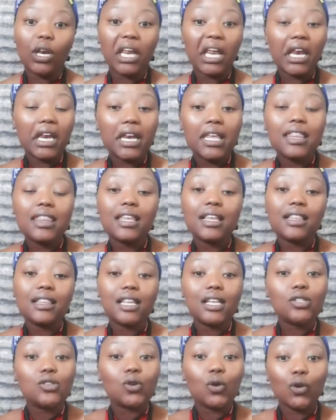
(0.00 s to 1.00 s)
anything
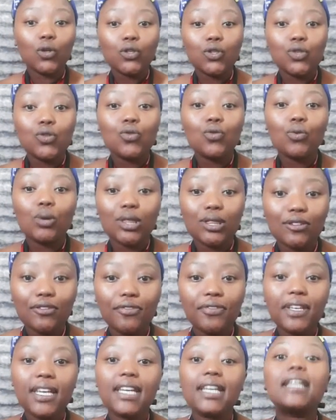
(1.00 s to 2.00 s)
that's got to do with the
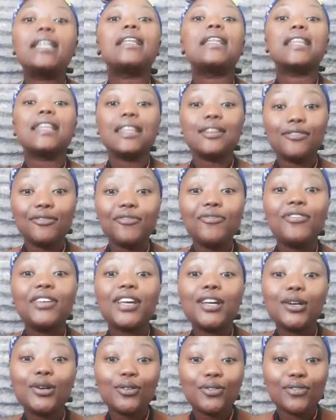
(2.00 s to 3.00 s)
fear, the
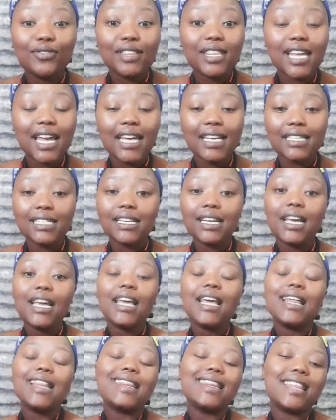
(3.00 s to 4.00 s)
fear of that
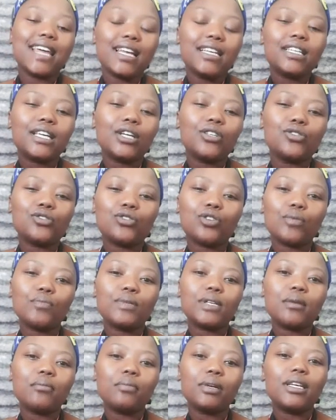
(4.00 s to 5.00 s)
that can stop
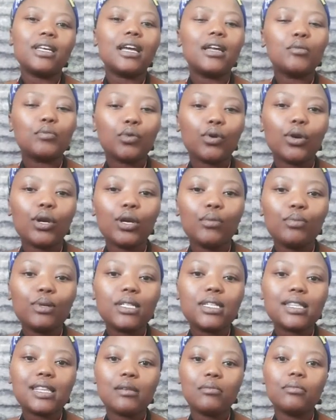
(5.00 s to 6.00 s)
somebody and
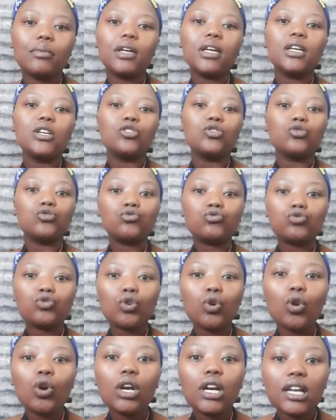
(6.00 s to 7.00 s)
prohibit them
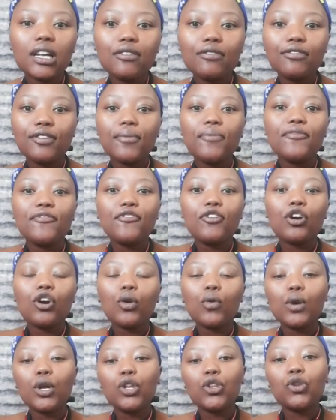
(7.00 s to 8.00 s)
strongly from
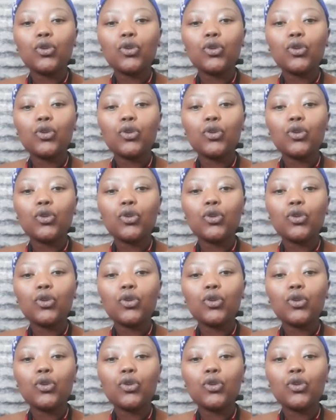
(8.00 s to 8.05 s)
following